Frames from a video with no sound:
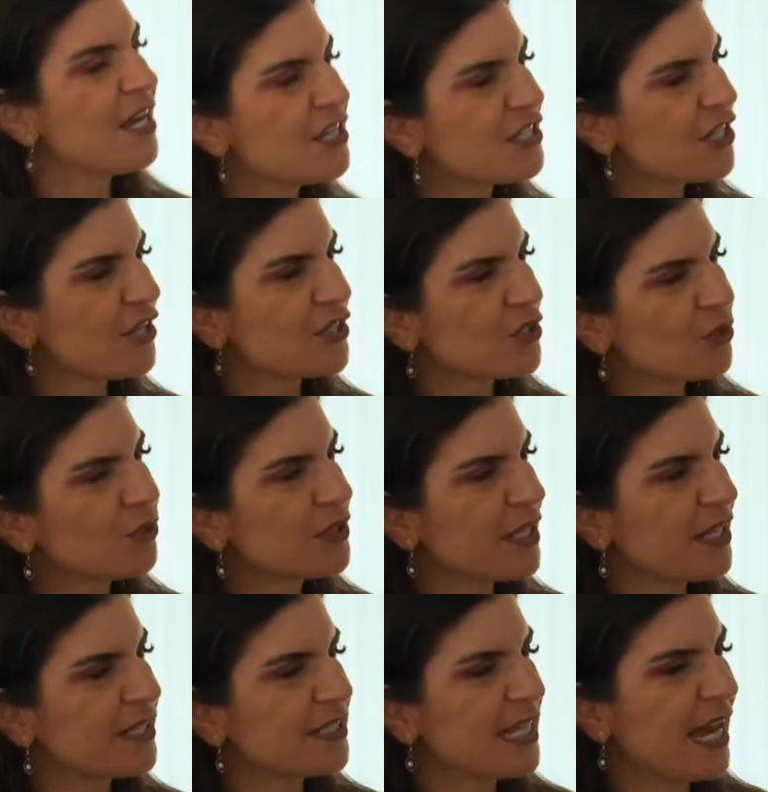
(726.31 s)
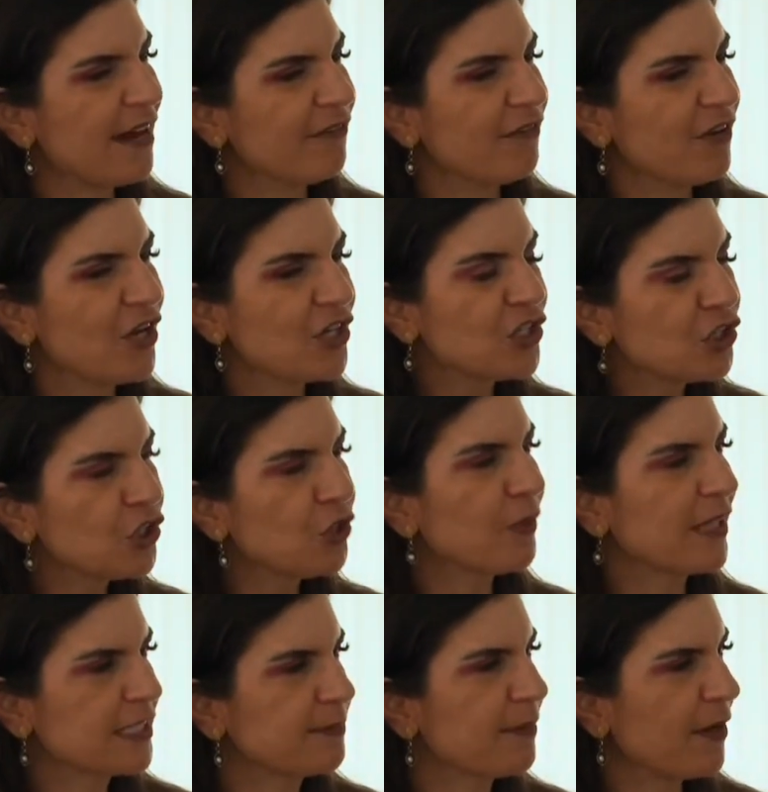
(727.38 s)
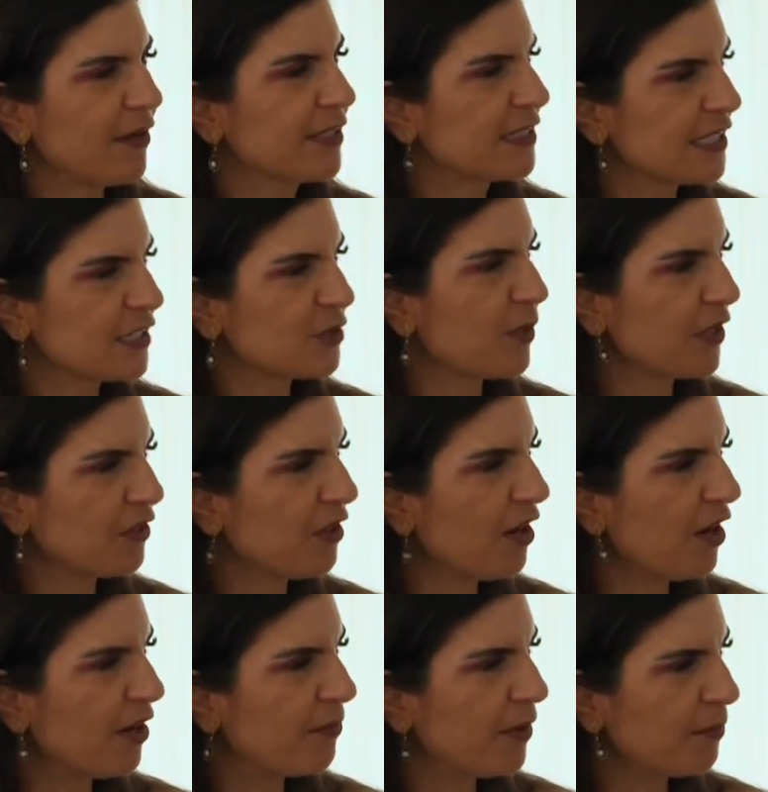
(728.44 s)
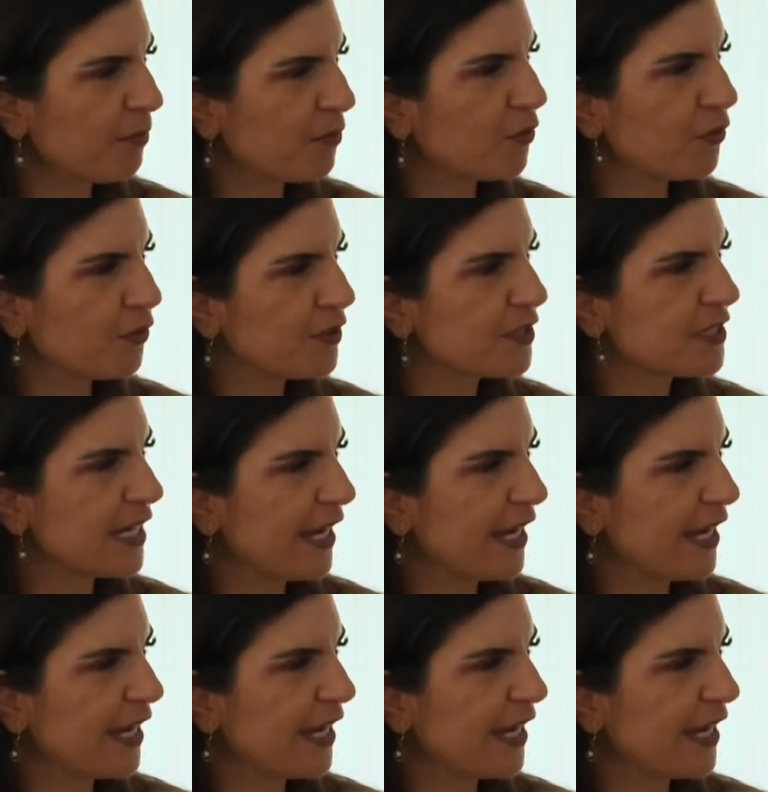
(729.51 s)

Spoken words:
So it's also to have new experiences when you come abroad